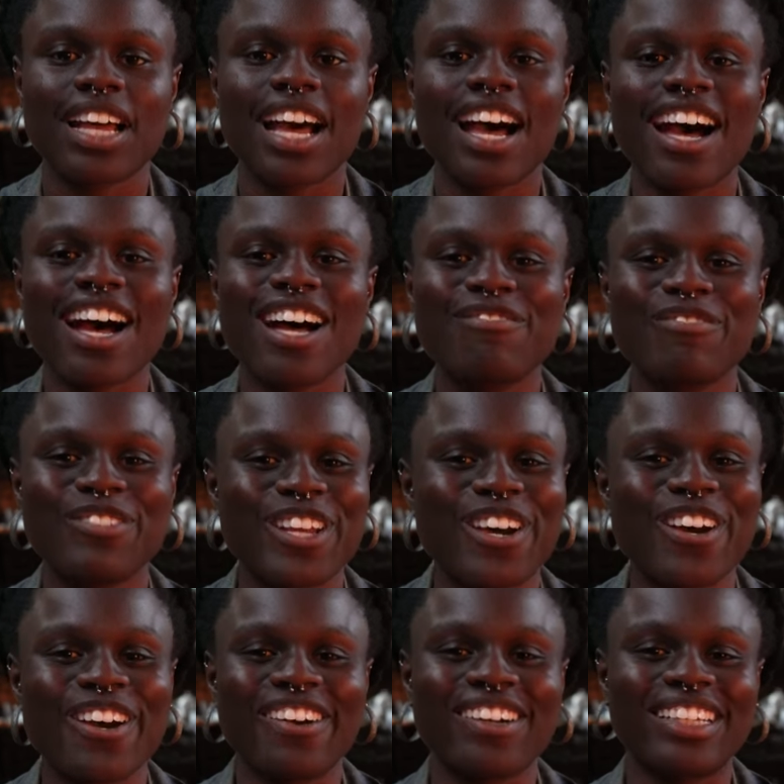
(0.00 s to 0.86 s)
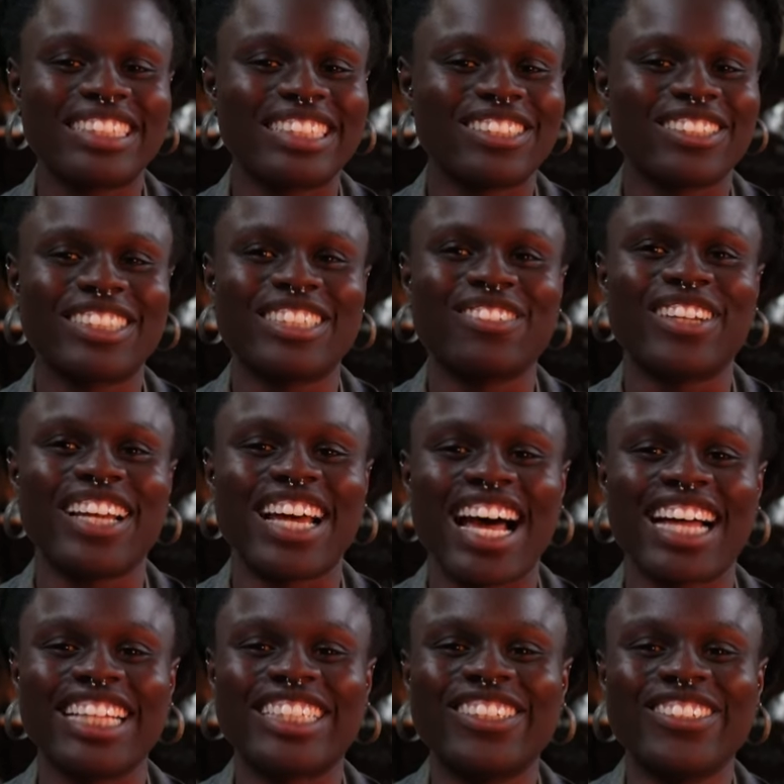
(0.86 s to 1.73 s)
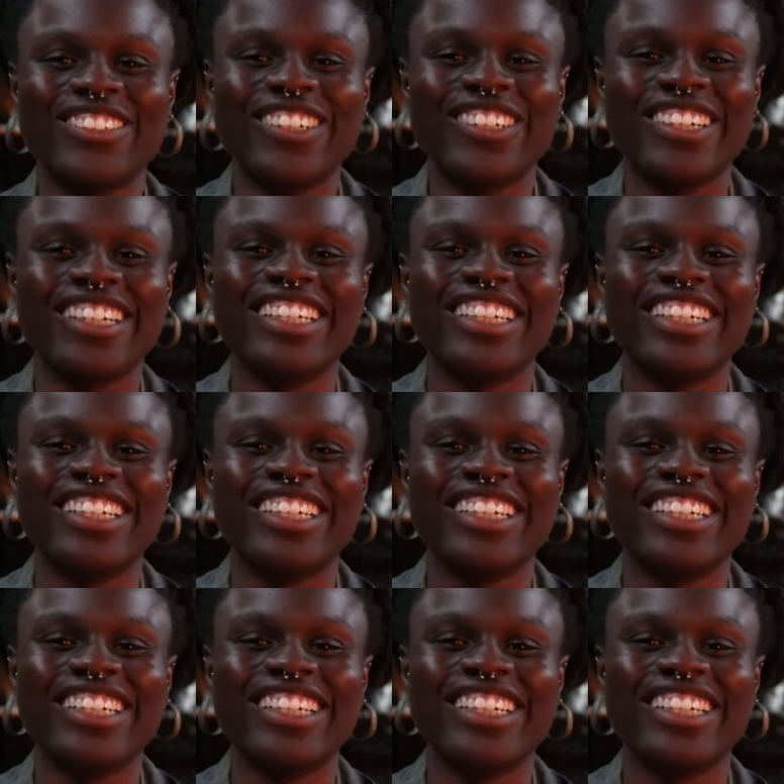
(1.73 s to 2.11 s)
Um, no, it's not similar at all.